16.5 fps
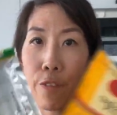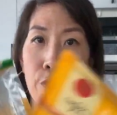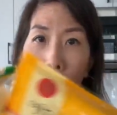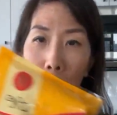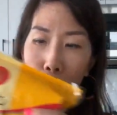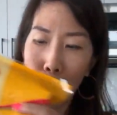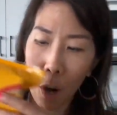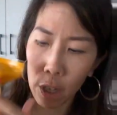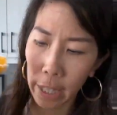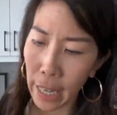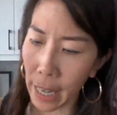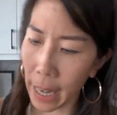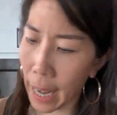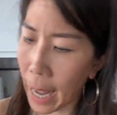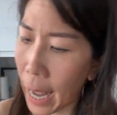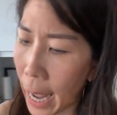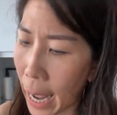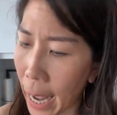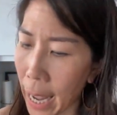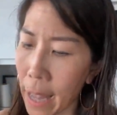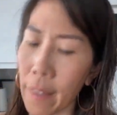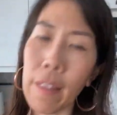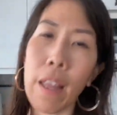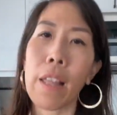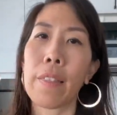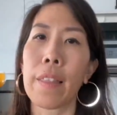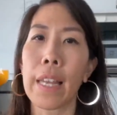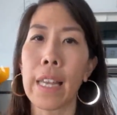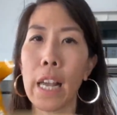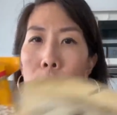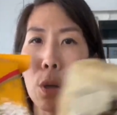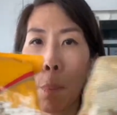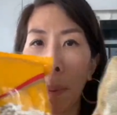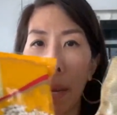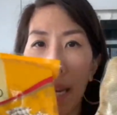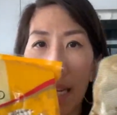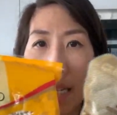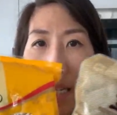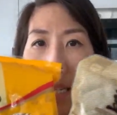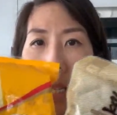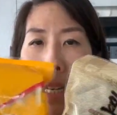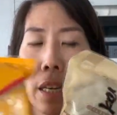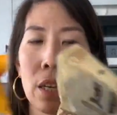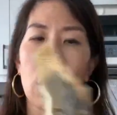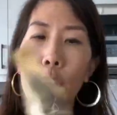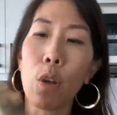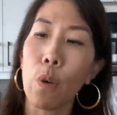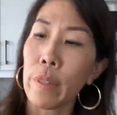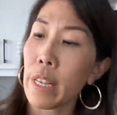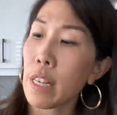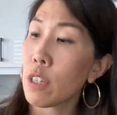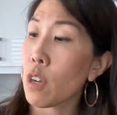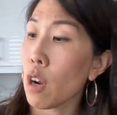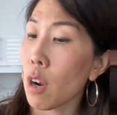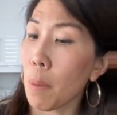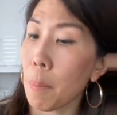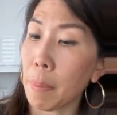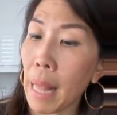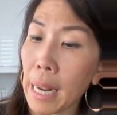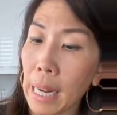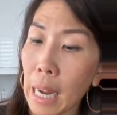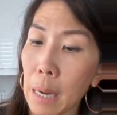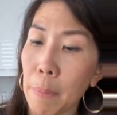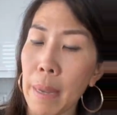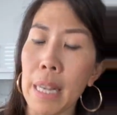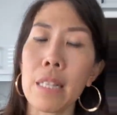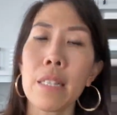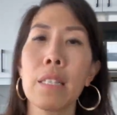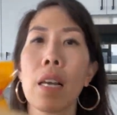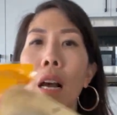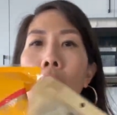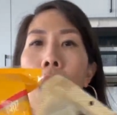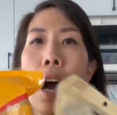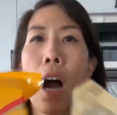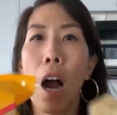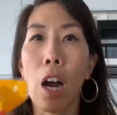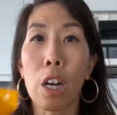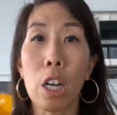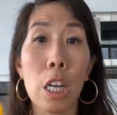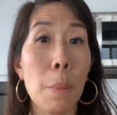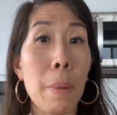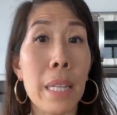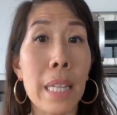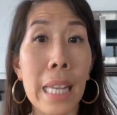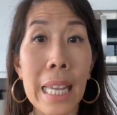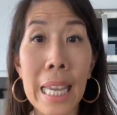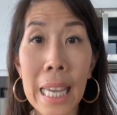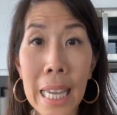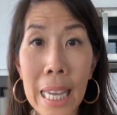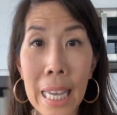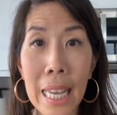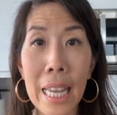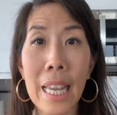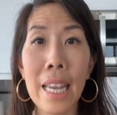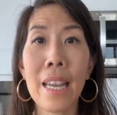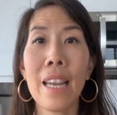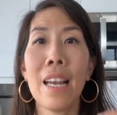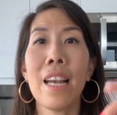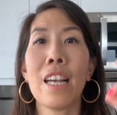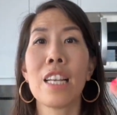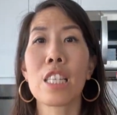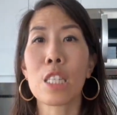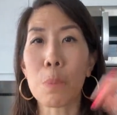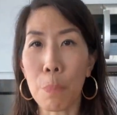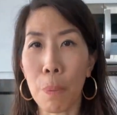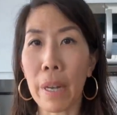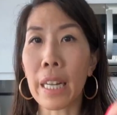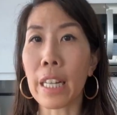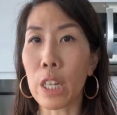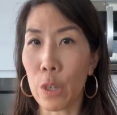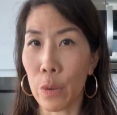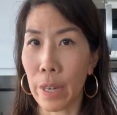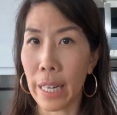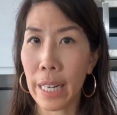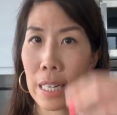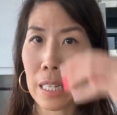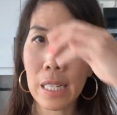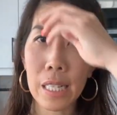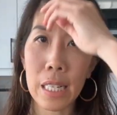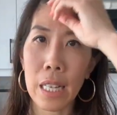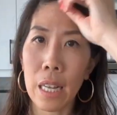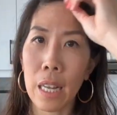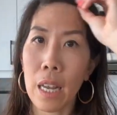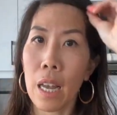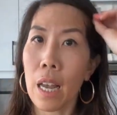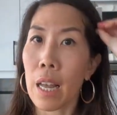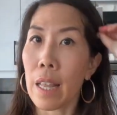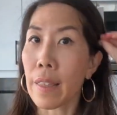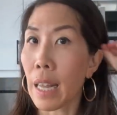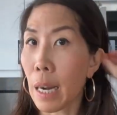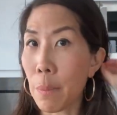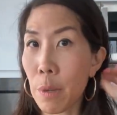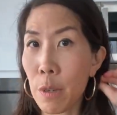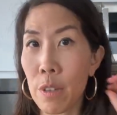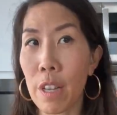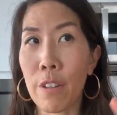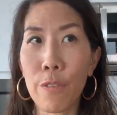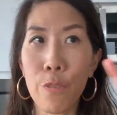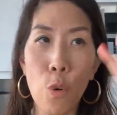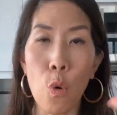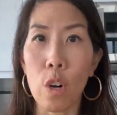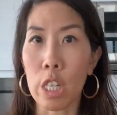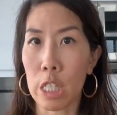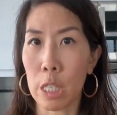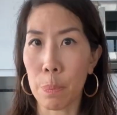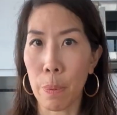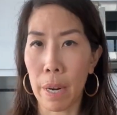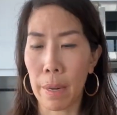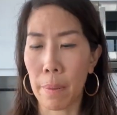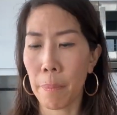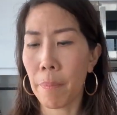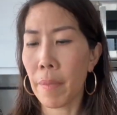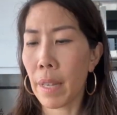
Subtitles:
fried barley, and the yellow beans, no, these are black-eyed beans, are going to be the key spring ingredient that I'm using for spring.